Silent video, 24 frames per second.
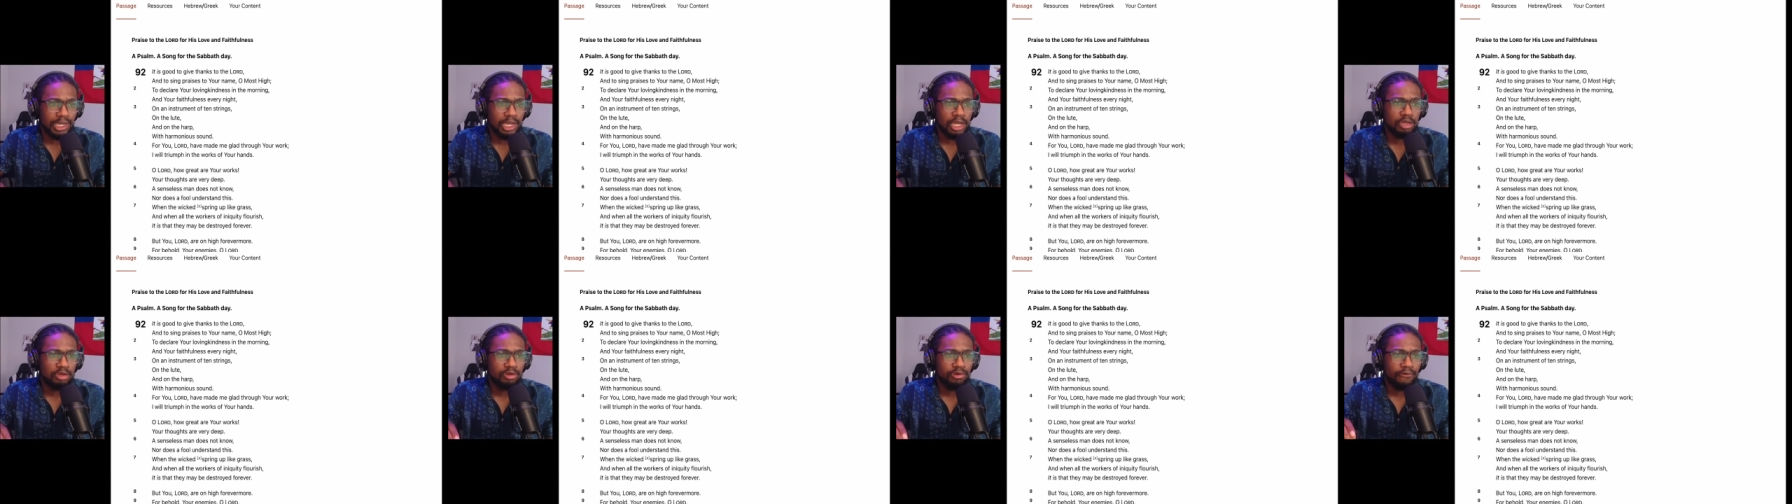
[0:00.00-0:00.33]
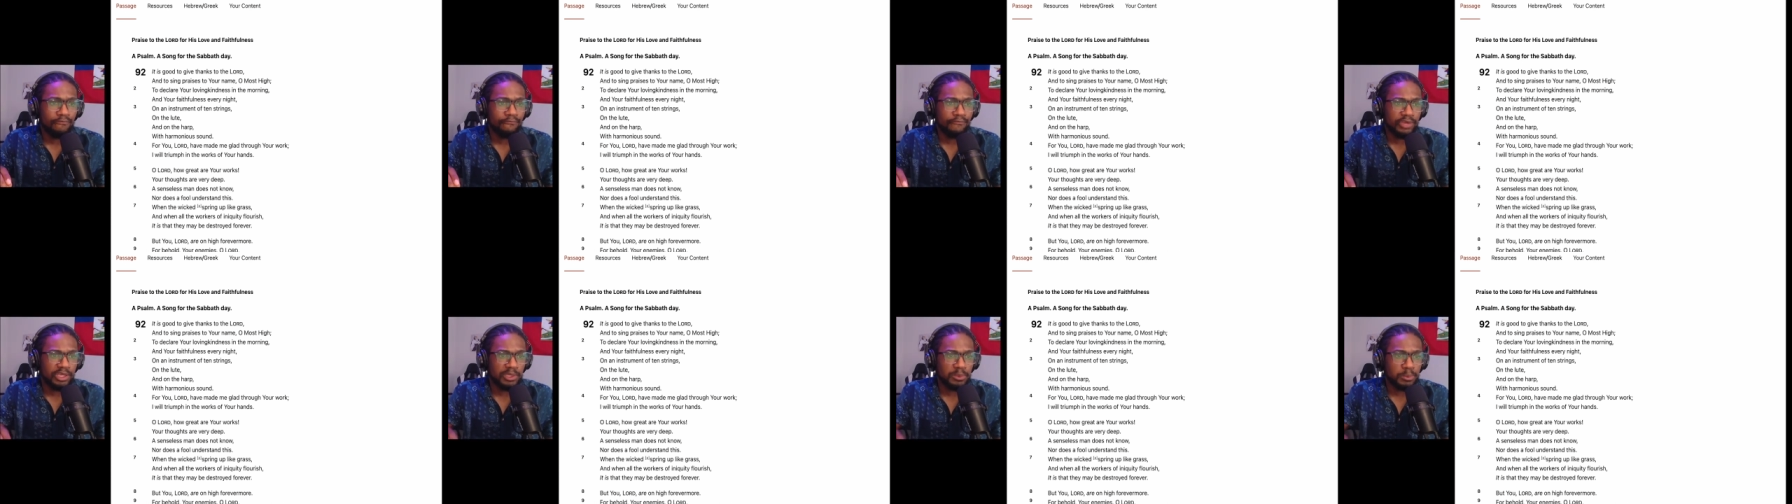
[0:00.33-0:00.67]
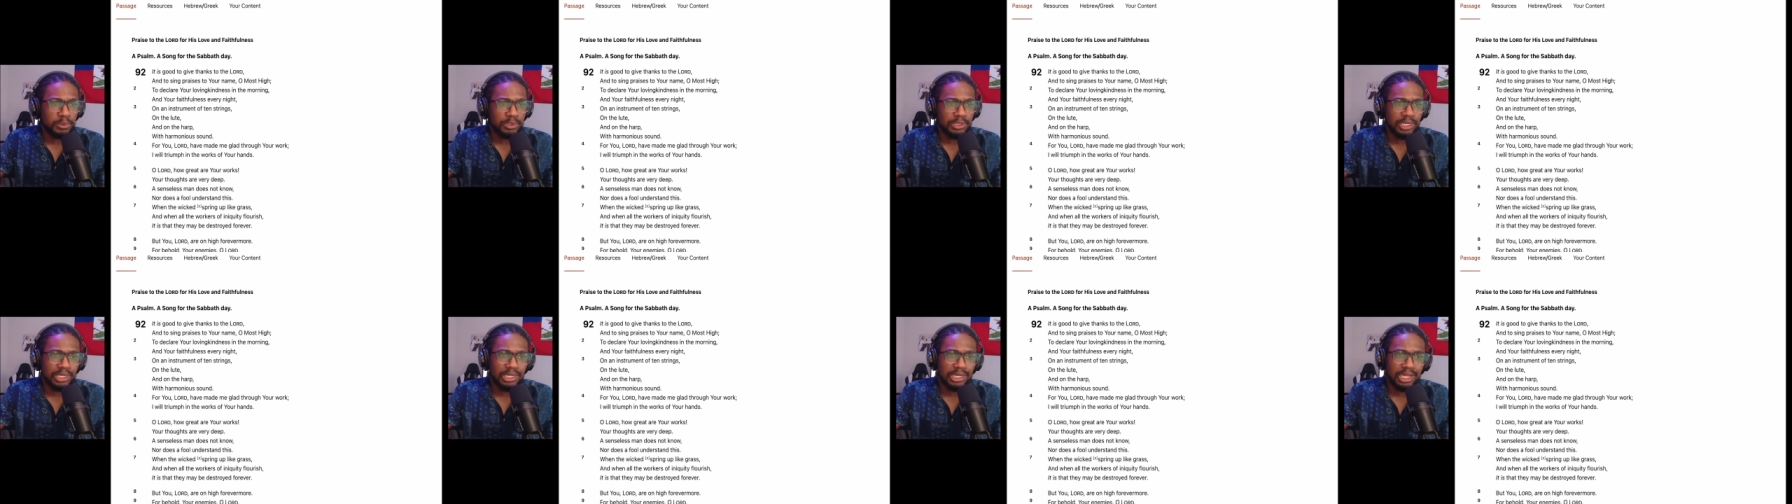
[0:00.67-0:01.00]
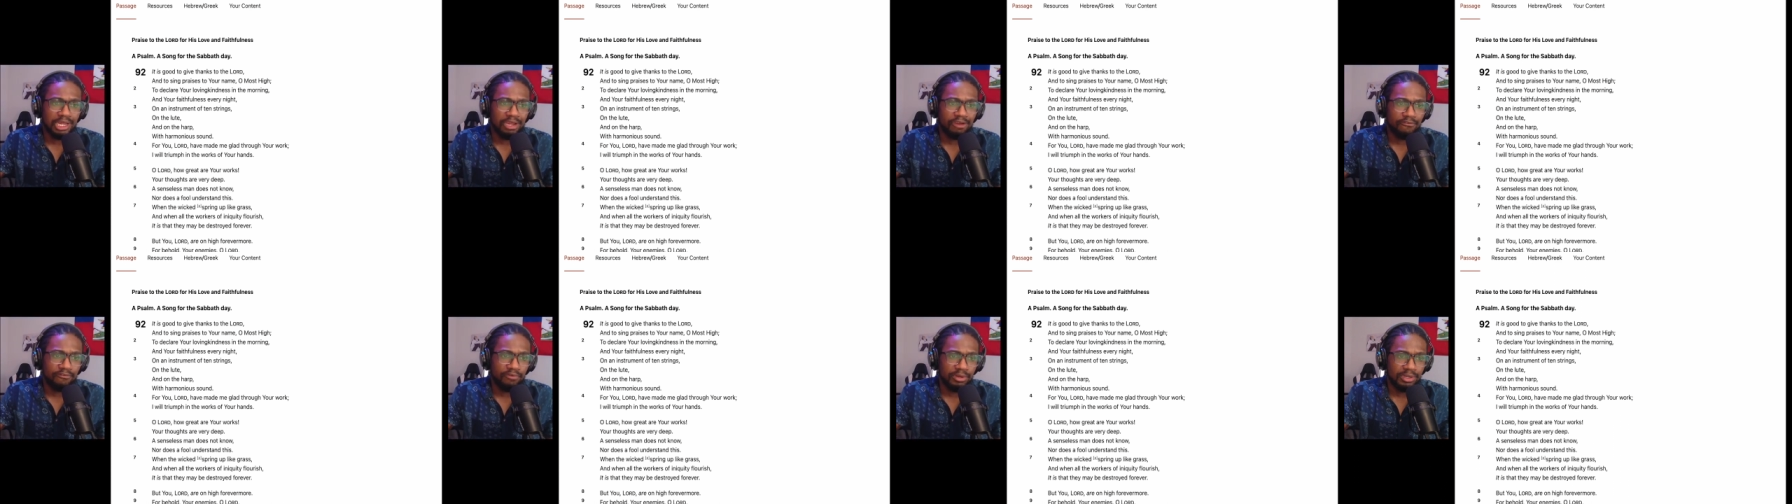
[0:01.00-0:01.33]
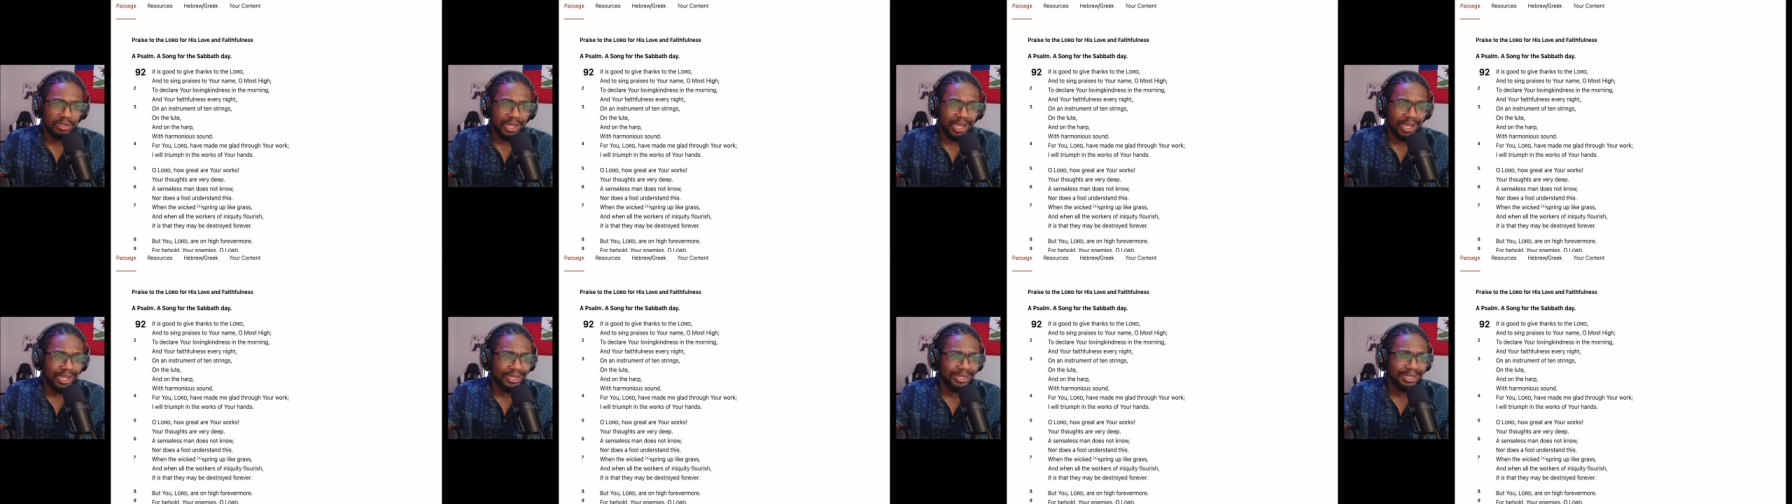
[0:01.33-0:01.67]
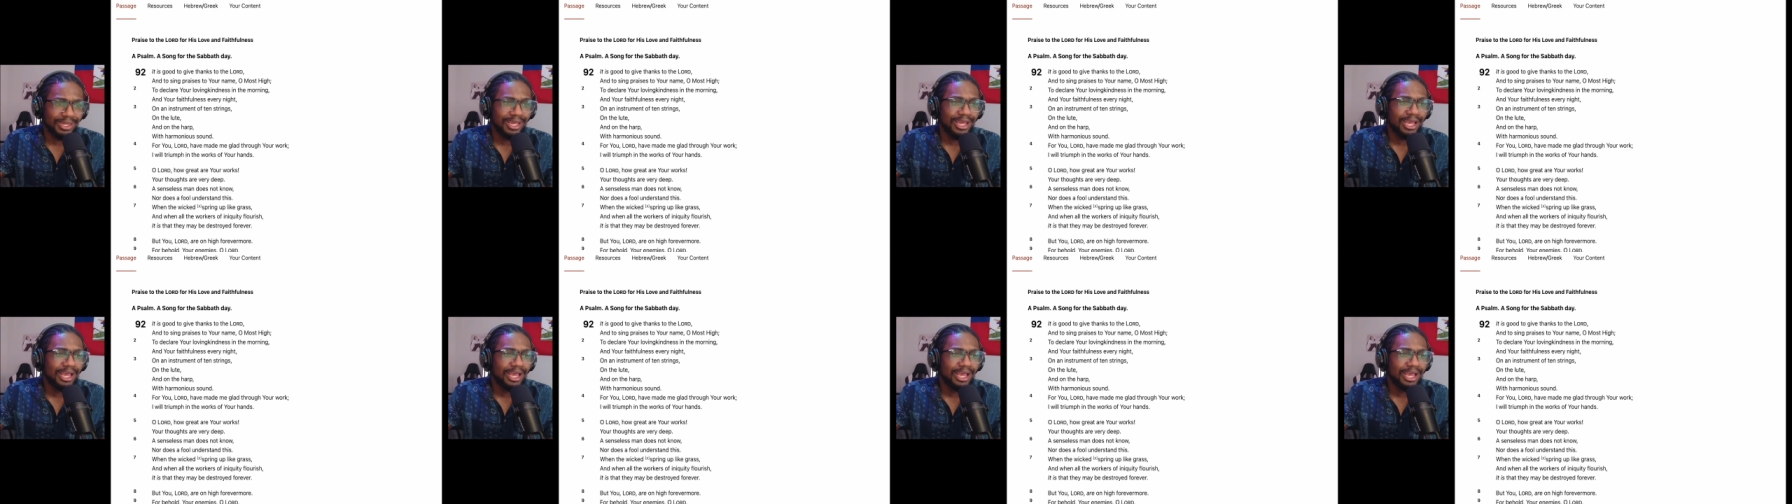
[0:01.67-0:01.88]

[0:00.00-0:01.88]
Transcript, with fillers: and your faithfulness every night